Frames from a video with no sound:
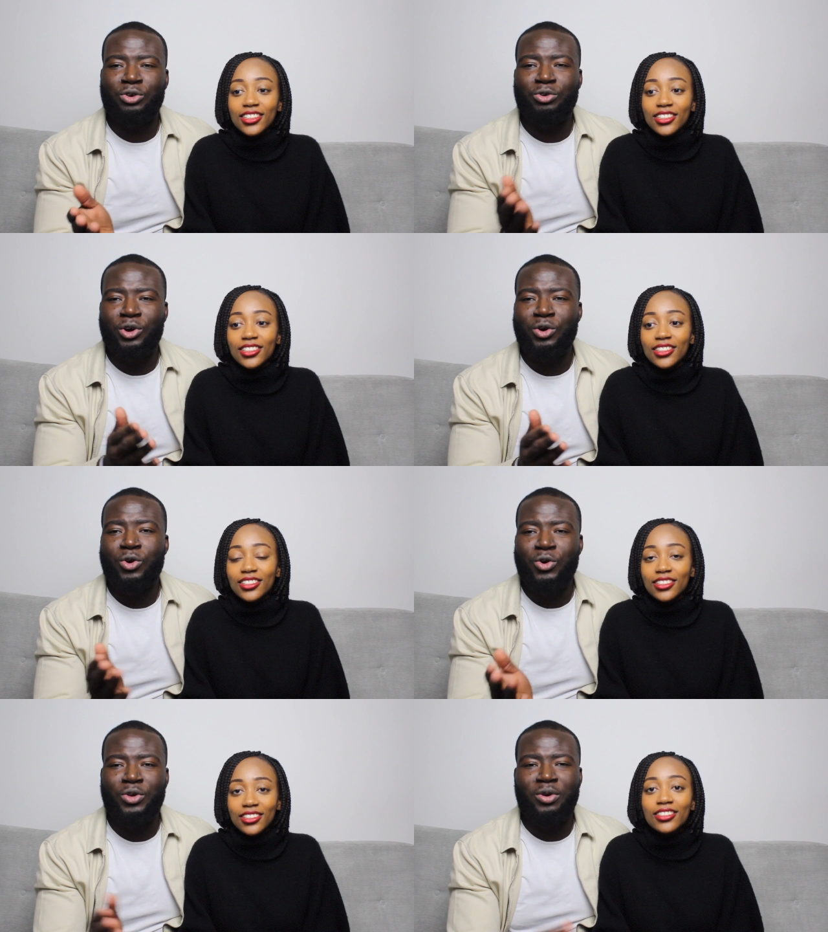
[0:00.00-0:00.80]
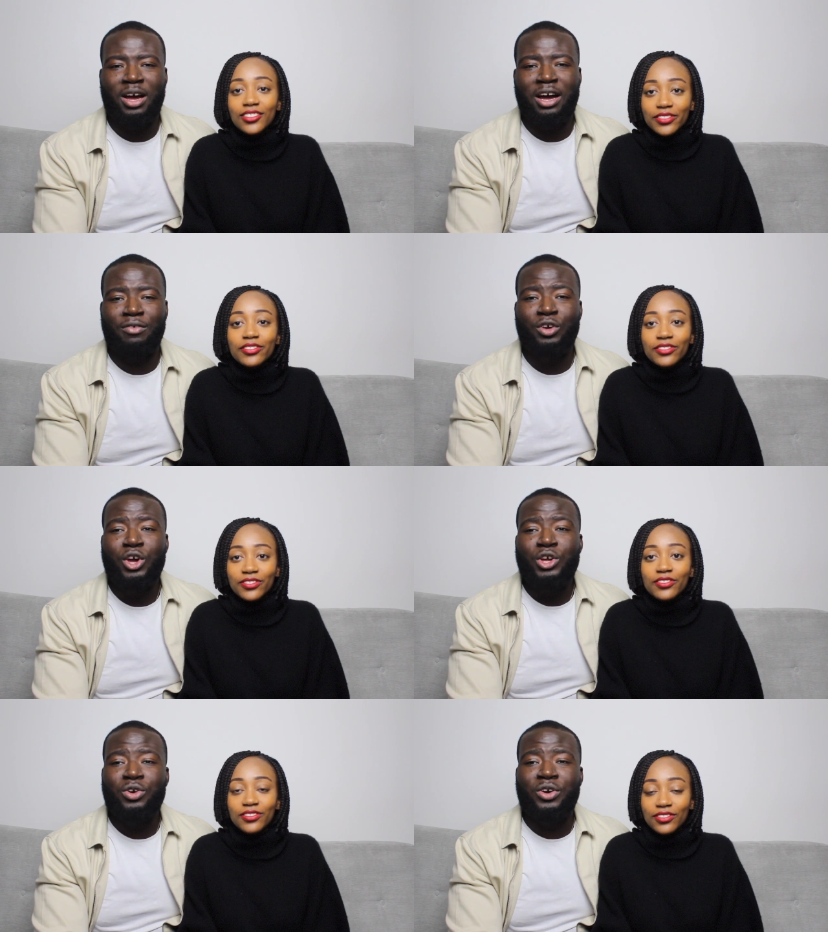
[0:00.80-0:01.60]
Speaker 1: don't know who you have.
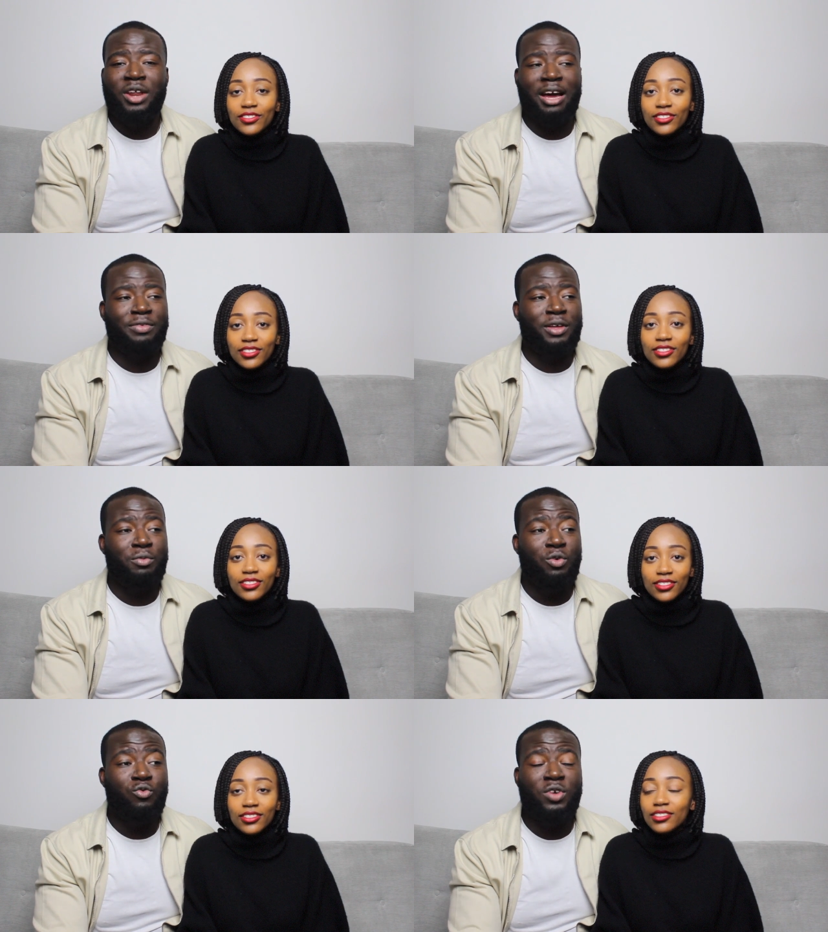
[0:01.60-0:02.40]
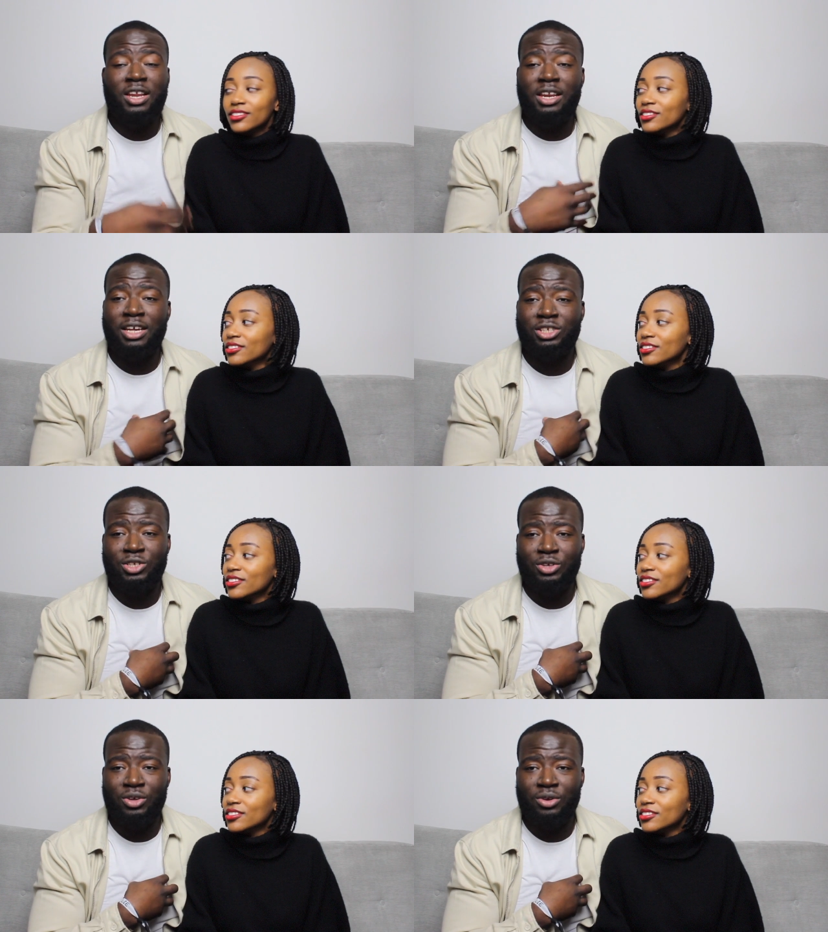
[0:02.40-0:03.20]
Mm. You could have them really nice
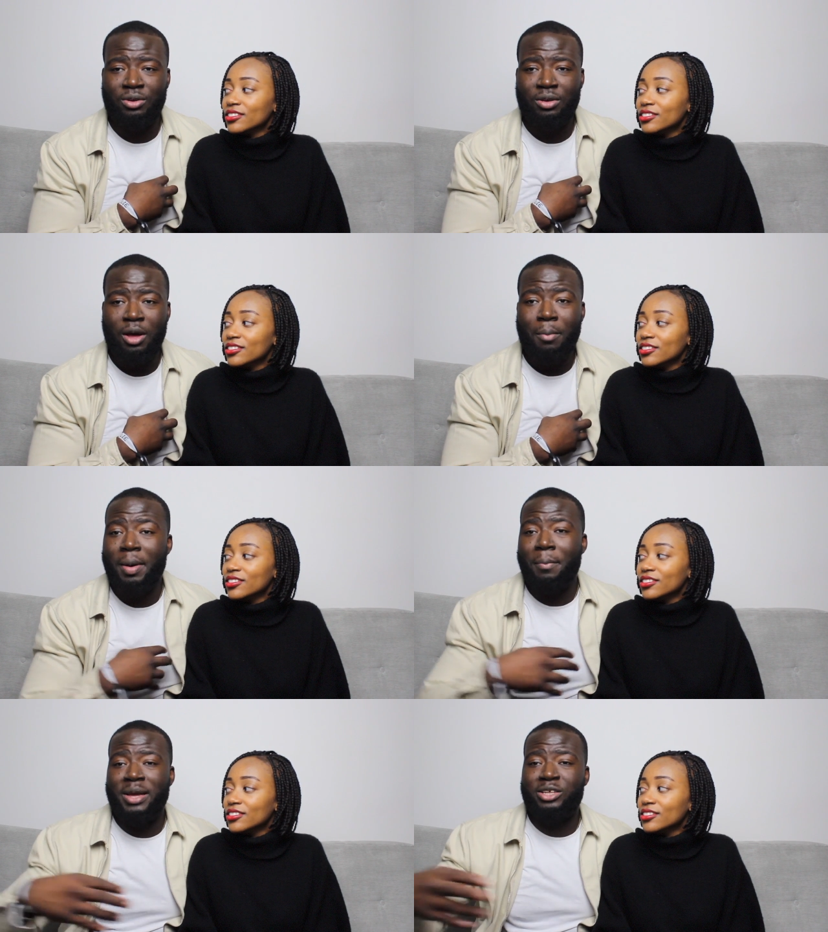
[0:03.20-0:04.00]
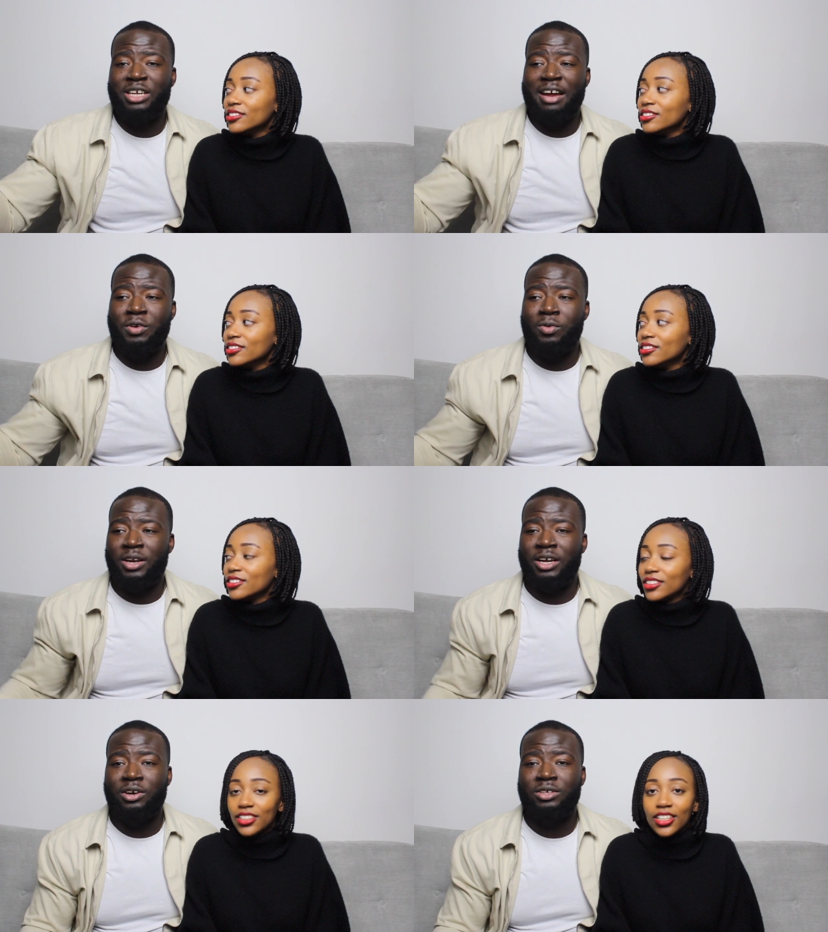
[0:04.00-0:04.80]
to you, but mean to
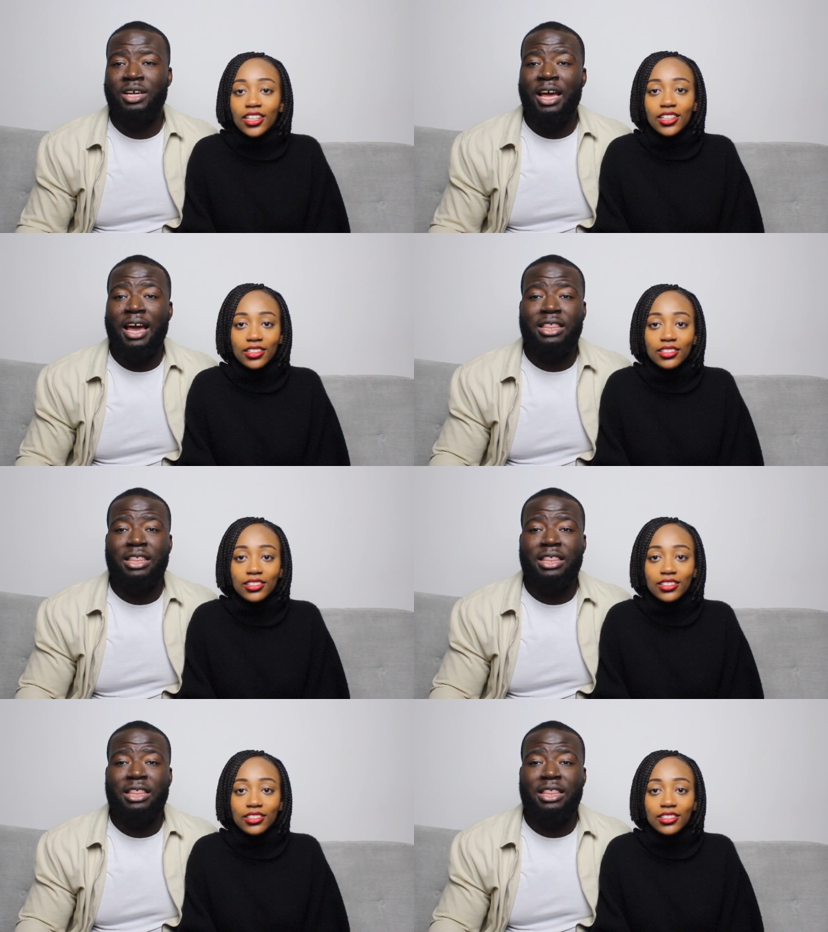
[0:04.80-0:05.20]
everyone else, yeah.